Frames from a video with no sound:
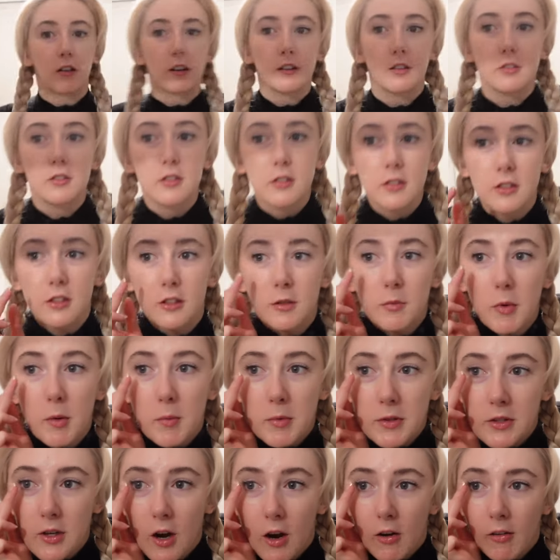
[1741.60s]
because I just doing my
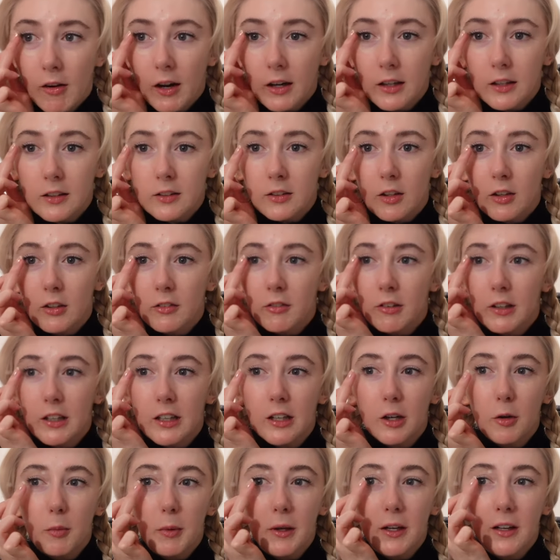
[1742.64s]
mascara and it's kind of a
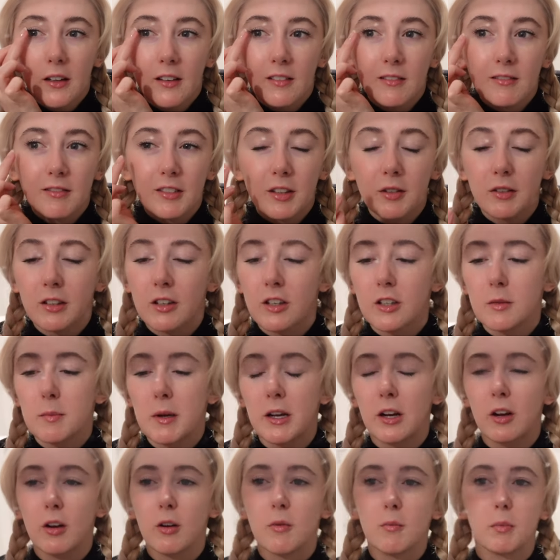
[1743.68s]
little bit, you know, it goes a
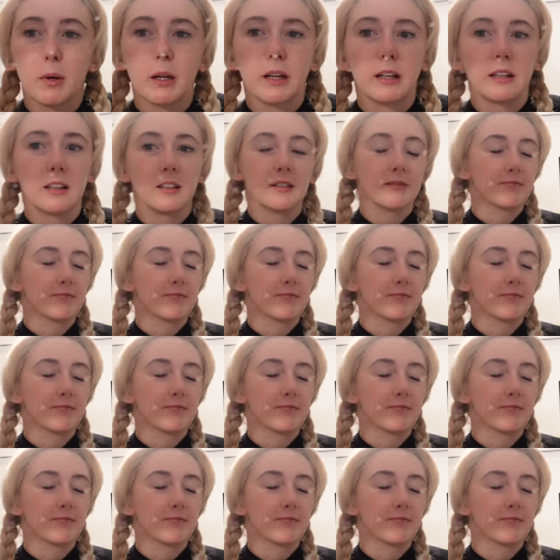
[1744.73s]
bit clumpy.